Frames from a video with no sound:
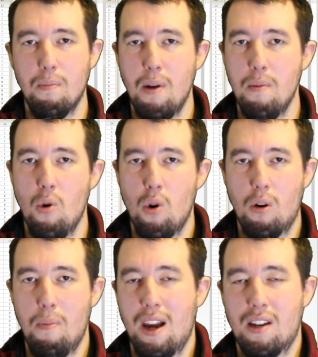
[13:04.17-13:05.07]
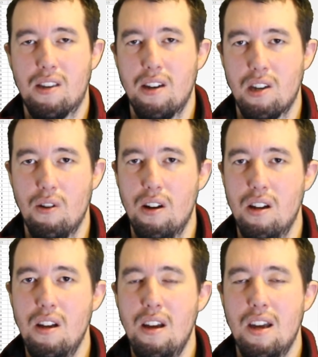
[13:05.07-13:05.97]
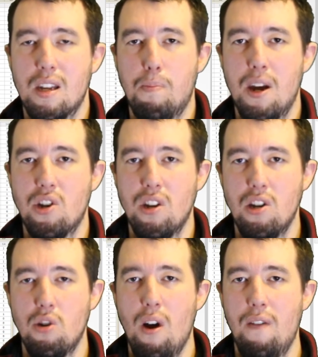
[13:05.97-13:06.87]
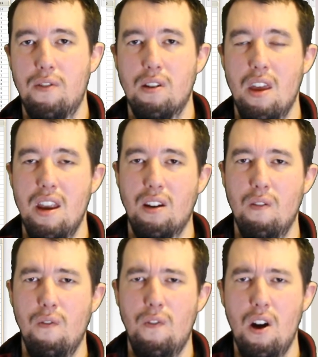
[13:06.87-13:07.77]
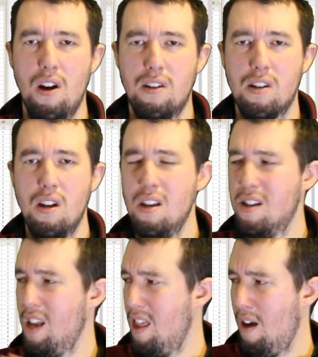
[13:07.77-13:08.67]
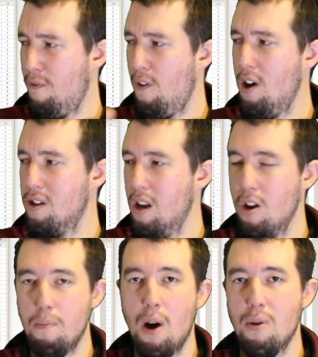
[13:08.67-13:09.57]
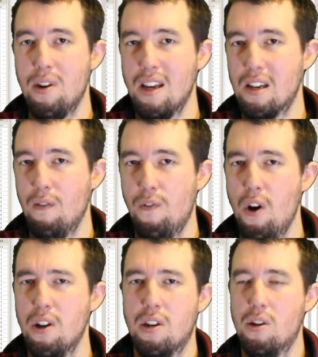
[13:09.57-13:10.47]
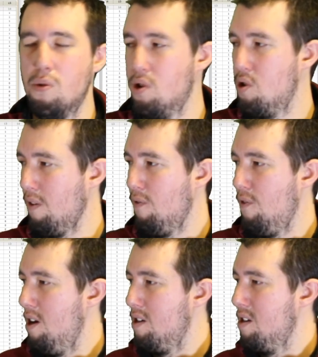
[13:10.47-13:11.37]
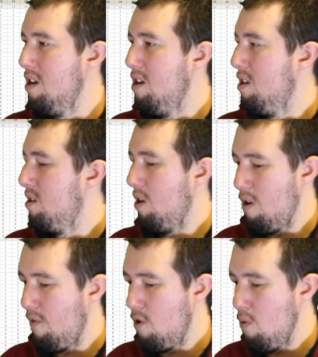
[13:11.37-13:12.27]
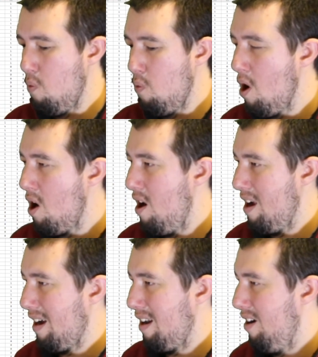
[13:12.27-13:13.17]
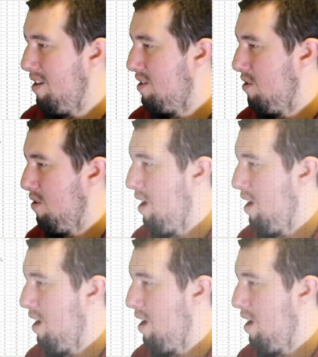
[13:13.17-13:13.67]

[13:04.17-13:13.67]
more complexity to it, especially as you have to then convert, say that fast loop, I would need to convert it to a string first. So if you were inclined to do it that